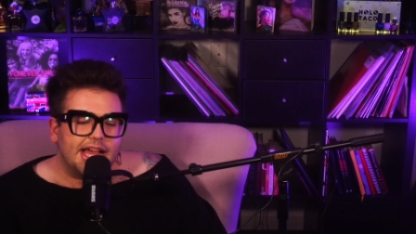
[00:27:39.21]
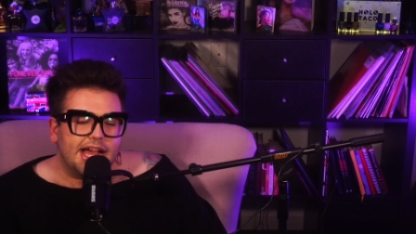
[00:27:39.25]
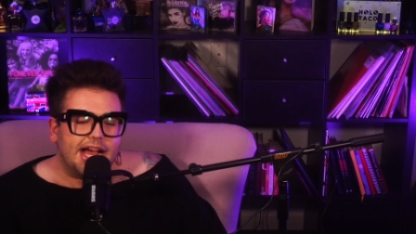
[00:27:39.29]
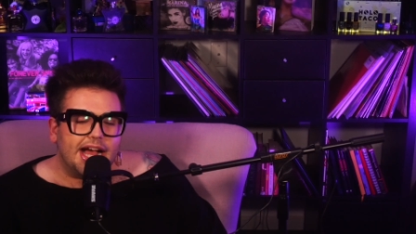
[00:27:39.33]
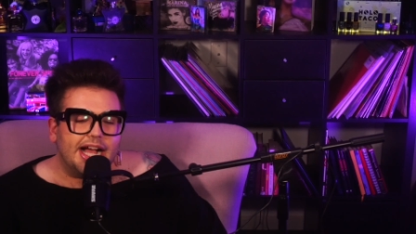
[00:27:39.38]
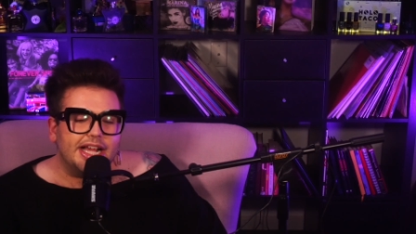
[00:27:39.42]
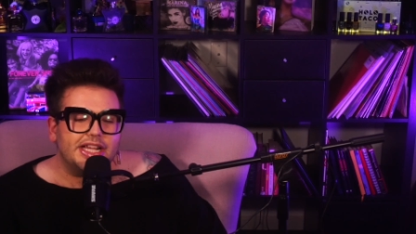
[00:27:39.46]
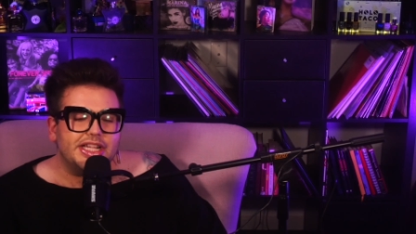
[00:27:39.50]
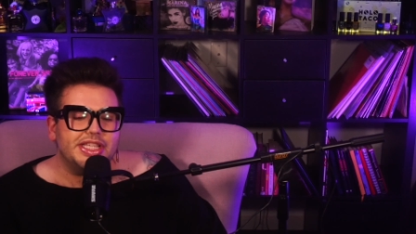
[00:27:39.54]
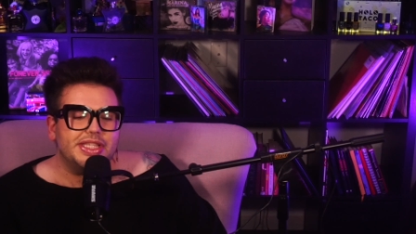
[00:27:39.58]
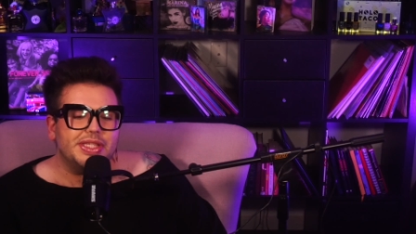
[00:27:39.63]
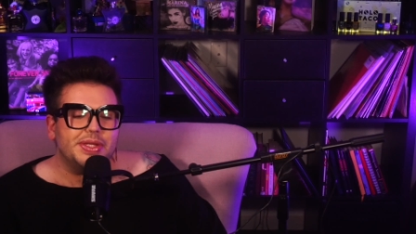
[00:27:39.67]

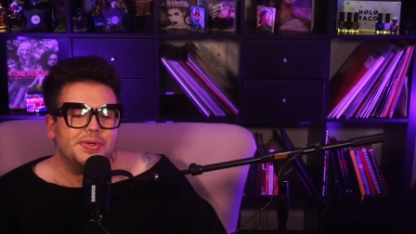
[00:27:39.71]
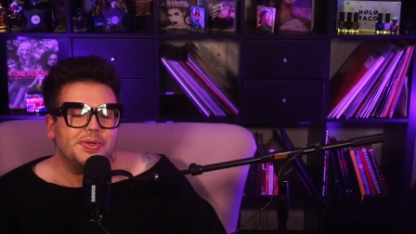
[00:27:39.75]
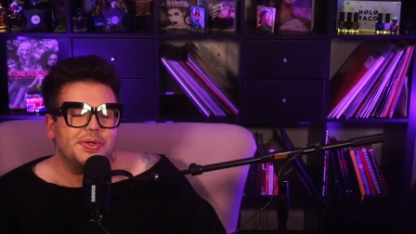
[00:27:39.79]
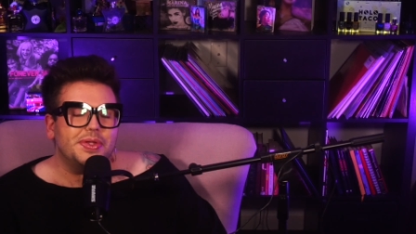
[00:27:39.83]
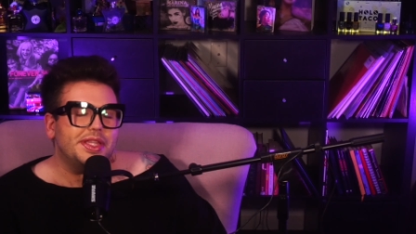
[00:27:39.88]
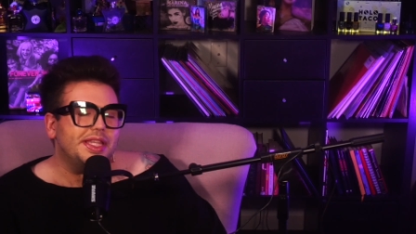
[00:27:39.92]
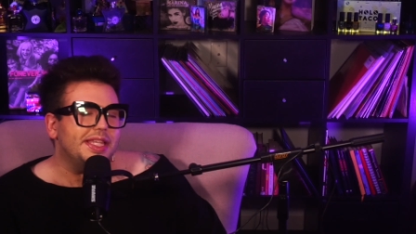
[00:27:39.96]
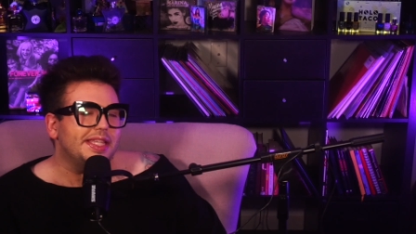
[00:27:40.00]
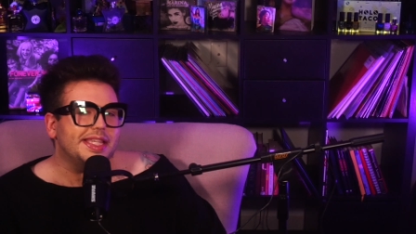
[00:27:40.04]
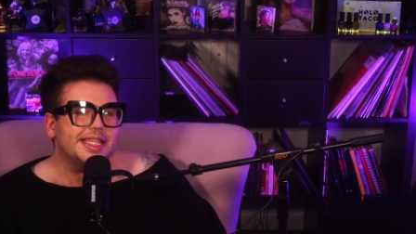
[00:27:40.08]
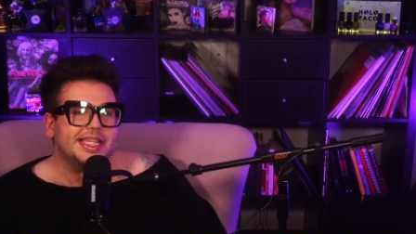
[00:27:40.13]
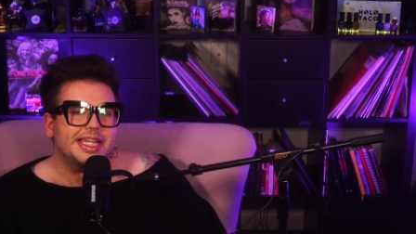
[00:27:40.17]
I just don't know
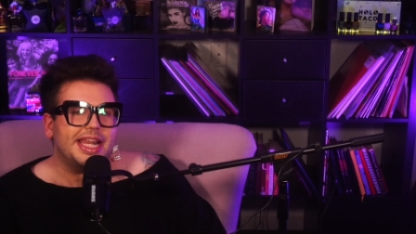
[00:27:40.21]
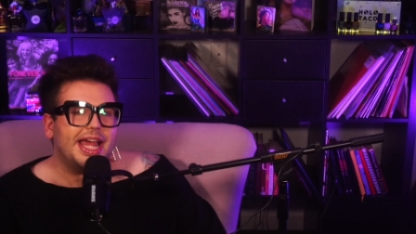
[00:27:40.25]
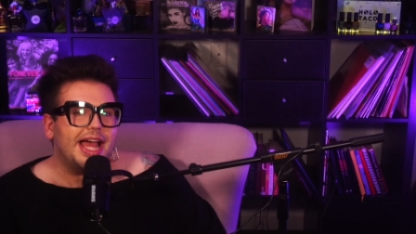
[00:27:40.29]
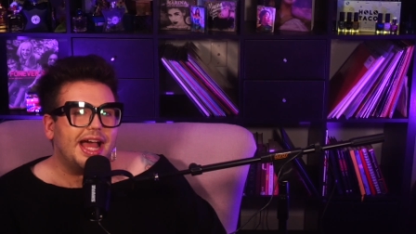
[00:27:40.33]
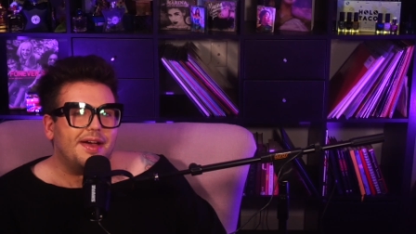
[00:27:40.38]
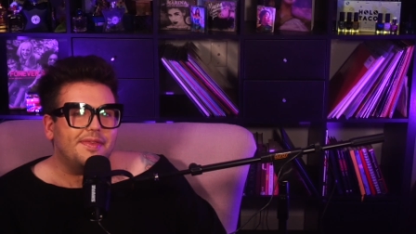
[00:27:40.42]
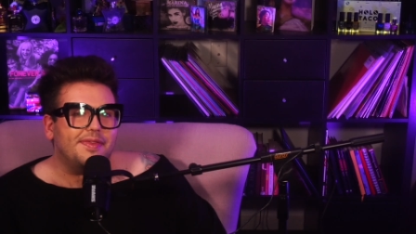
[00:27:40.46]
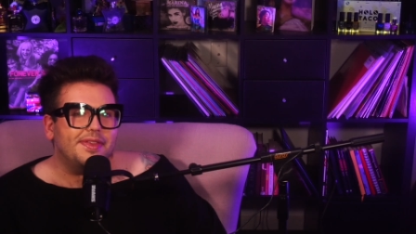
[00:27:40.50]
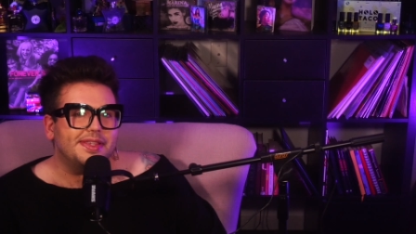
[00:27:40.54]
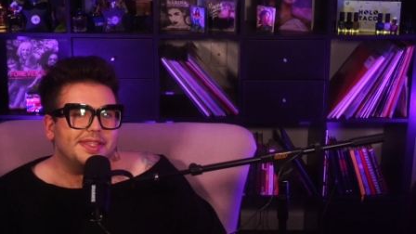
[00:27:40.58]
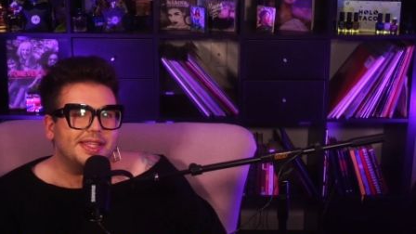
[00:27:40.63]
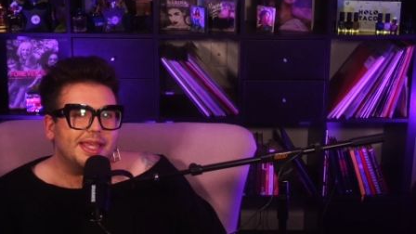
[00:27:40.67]
this is going to
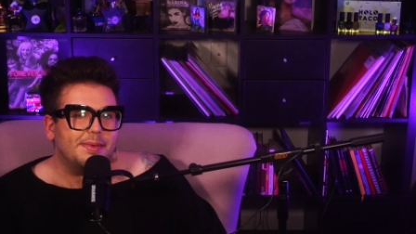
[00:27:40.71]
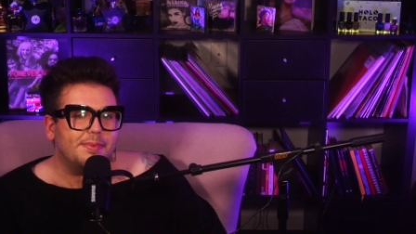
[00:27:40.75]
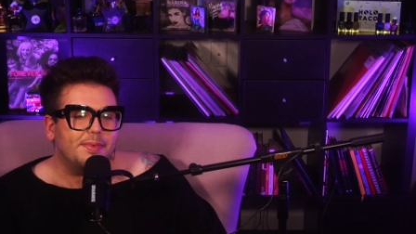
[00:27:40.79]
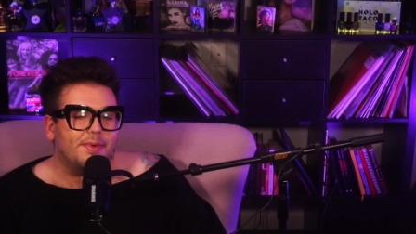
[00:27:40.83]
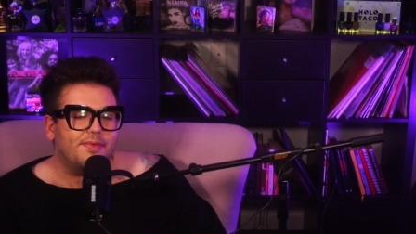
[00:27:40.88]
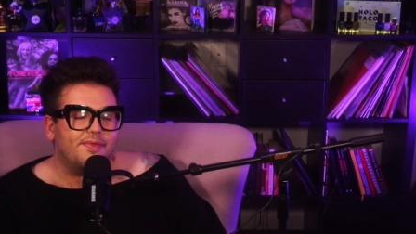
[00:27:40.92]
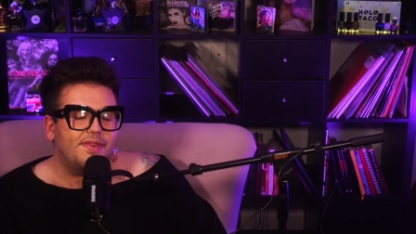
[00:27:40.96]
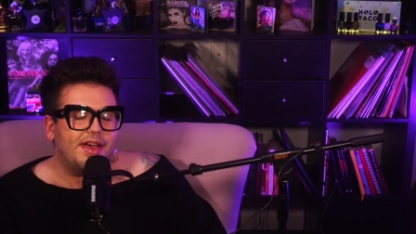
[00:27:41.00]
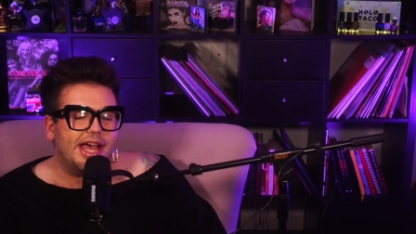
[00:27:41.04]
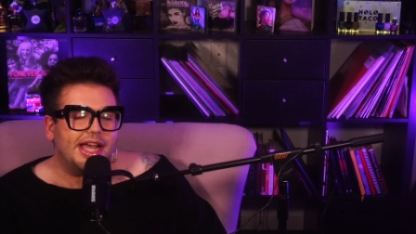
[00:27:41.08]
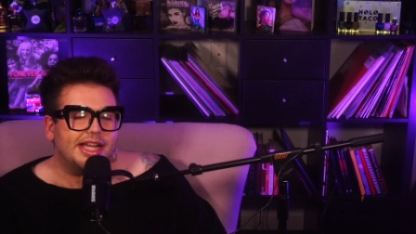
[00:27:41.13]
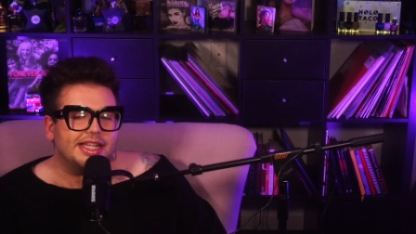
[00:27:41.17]
have the same
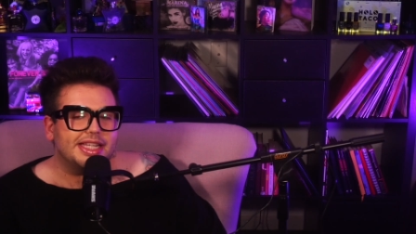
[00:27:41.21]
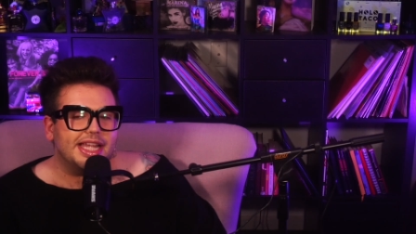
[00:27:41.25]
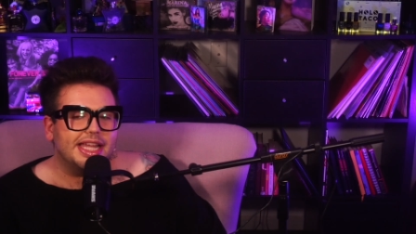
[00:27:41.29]
effect.